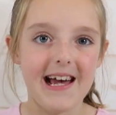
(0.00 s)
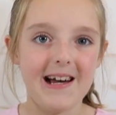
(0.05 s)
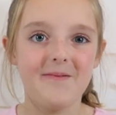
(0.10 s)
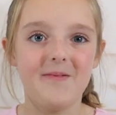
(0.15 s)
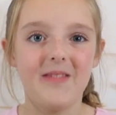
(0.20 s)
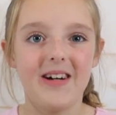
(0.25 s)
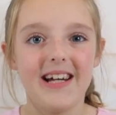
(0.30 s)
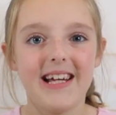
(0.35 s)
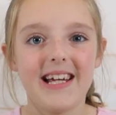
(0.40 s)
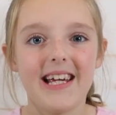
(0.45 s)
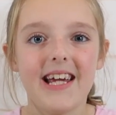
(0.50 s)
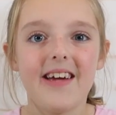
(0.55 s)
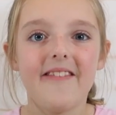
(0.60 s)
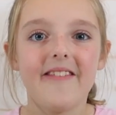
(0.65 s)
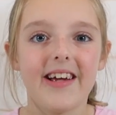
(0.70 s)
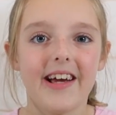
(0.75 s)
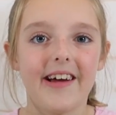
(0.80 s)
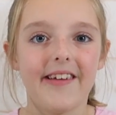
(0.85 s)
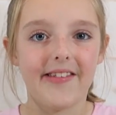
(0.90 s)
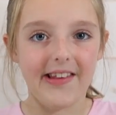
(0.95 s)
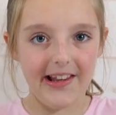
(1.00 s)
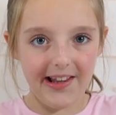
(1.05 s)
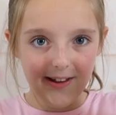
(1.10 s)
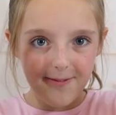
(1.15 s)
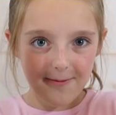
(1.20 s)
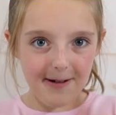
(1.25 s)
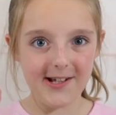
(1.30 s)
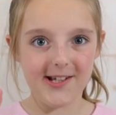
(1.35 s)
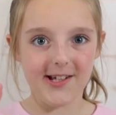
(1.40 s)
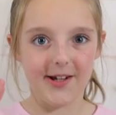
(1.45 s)
But here we go.
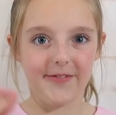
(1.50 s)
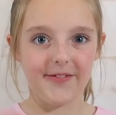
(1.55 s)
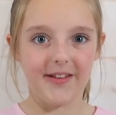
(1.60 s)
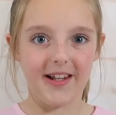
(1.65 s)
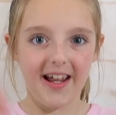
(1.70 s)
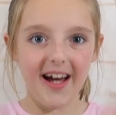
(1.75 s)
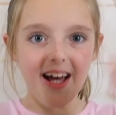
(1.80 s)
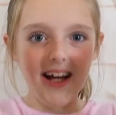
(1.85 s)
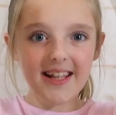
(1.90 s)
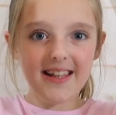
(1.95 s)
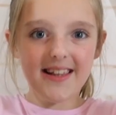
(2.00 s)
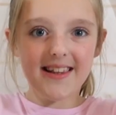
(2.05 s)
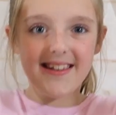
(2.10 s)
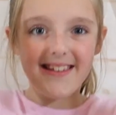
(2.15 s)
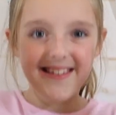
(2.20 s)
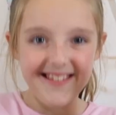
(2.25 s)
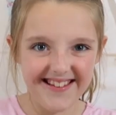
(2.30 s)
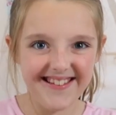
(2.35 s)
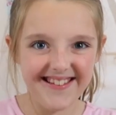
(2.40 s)
So switch off the lights.